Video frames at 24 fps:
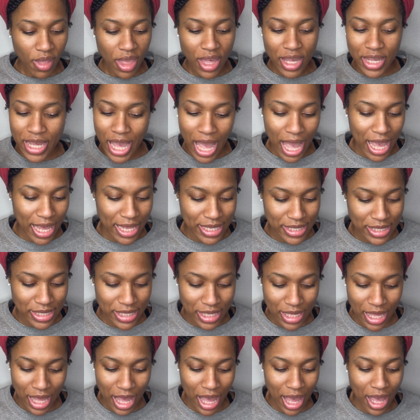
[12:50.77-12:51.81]
guys,
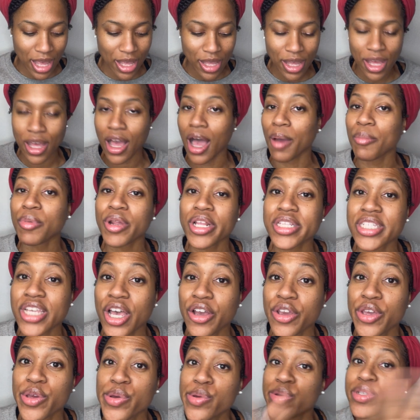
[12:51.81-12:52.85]
I'm going to tell
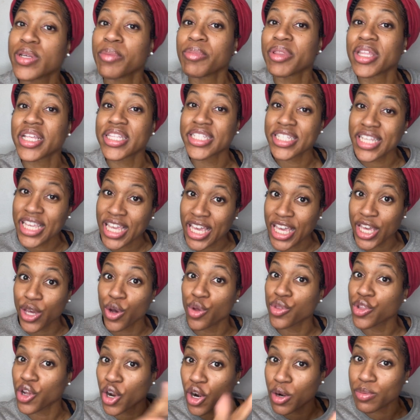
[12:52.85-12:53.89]
you some of the tea on
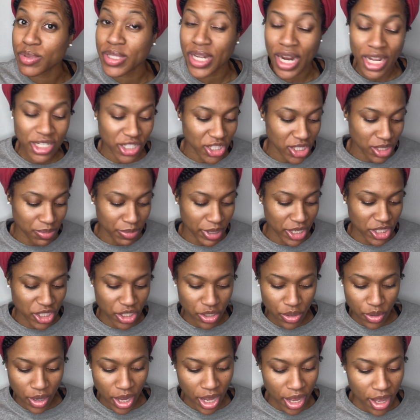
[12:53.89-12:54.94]
the herbs that I just mentioned.
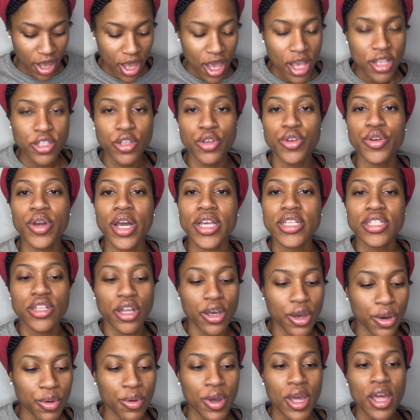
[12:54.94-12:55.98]
Okay. So you guys
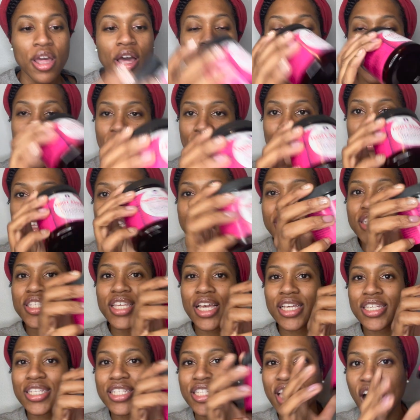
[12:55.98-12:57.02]
know, again, this is a
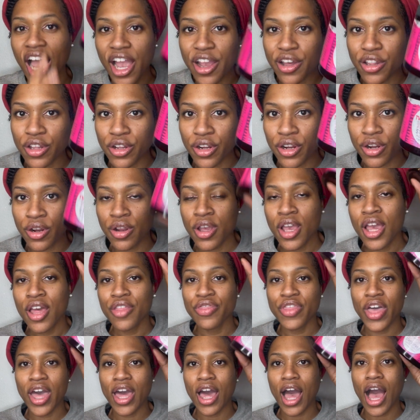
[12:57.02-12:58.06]
styler
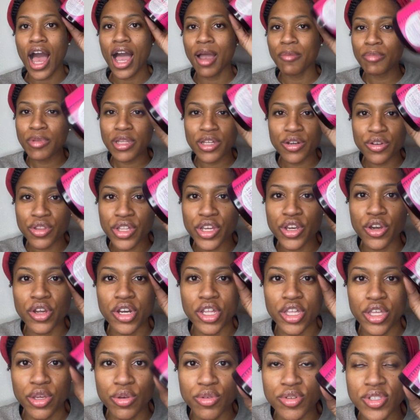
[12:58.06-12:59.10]
that I'm literally going to
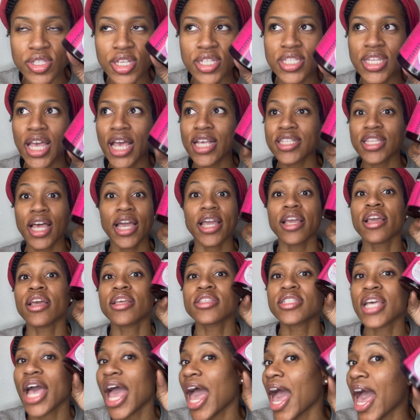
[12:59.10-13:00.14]
use this as like
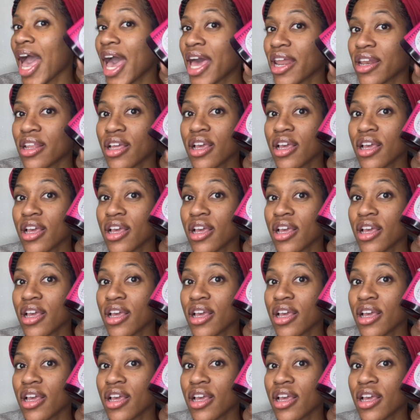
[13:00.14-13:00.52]
to add